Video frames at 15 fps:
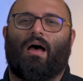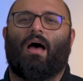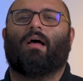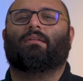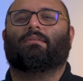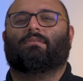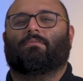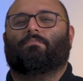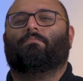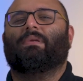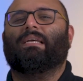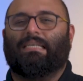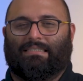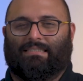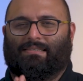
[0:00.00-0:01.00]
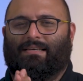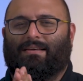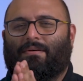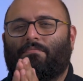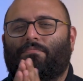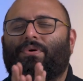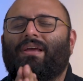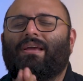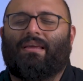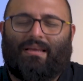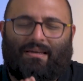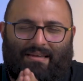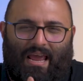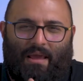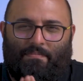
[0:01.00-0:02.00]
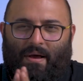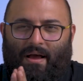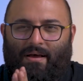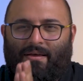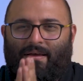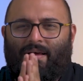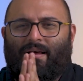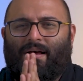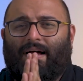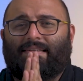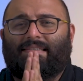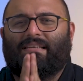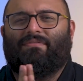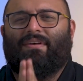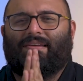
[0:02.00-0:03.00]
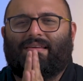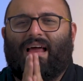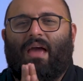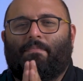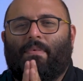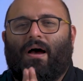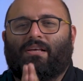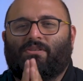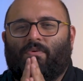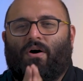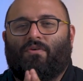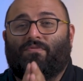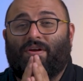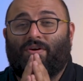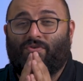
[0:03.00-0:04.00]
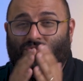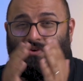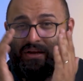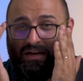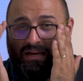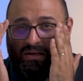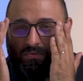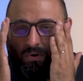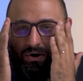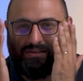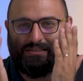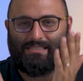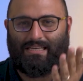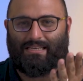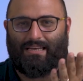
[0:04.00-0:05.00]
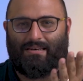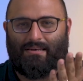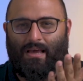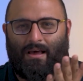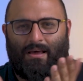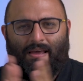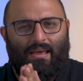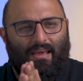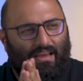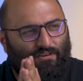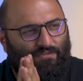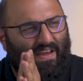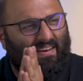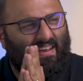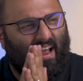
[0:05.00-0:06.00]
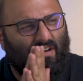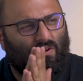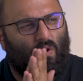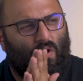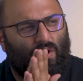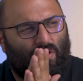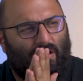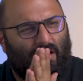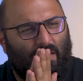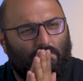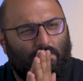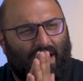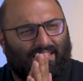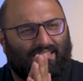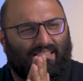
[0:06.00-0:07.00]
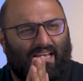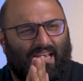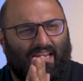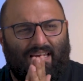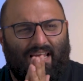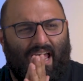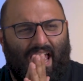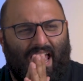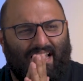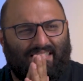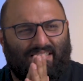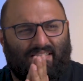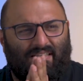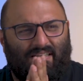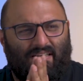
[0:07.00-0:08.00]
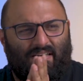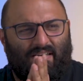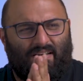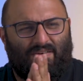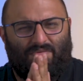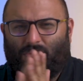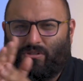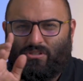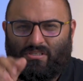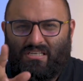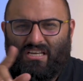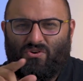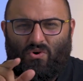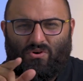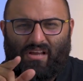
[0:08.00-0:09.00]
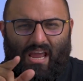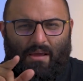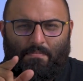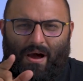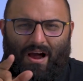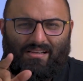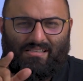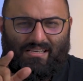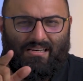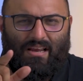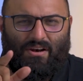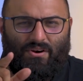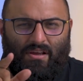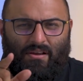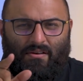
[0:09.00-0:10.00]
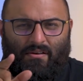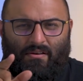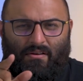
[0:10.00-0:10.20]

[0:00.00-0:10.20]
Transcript: Answer, please, bring in a Type R. A Civic Type R is what we really want to see in India. In fact, I'd go out on a limb and say India has, what, 0 Type Rs in India today?